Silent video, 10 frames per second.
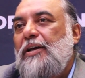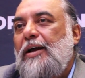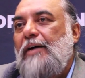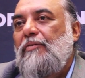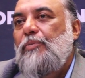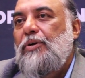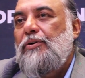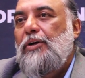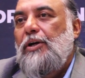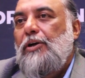the
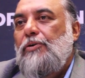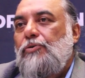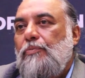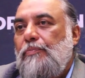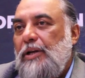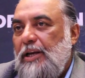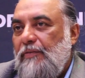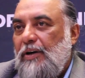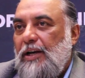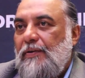government to
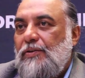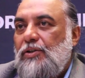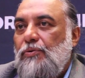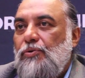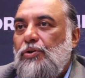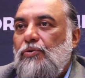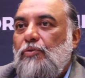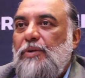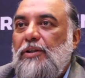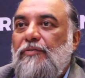believe in our solution,
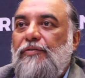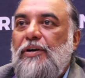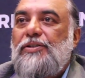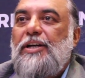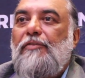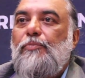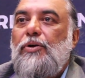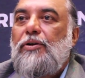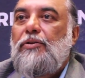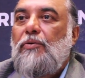to being the first
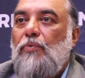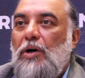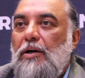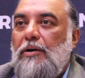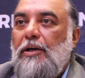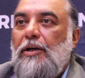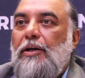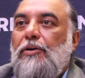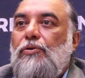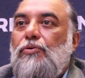government in the world
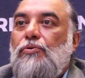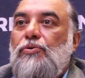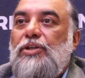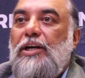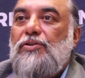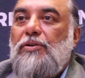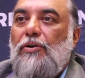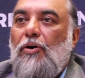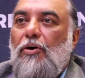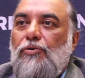to change the
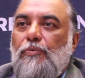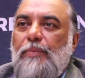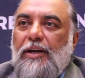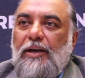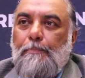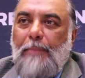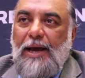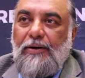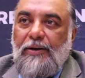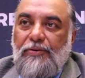law to make it
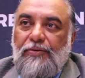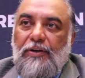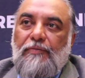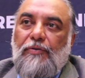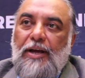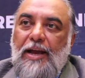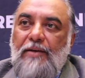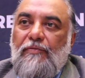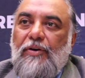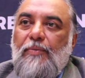mandatory for
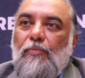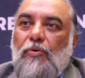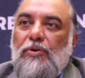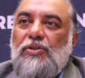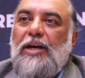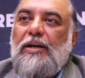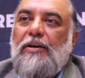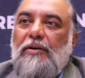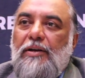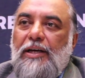every
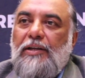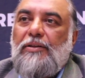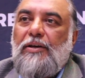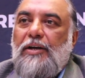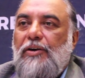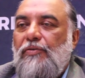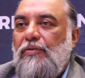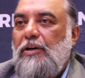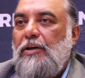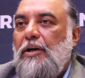motorcycle in the
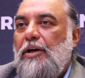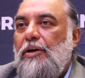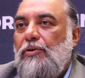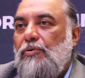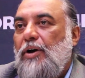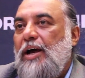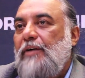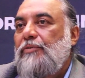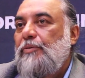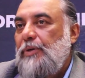country to
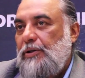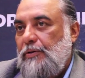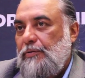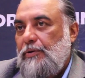have the meter,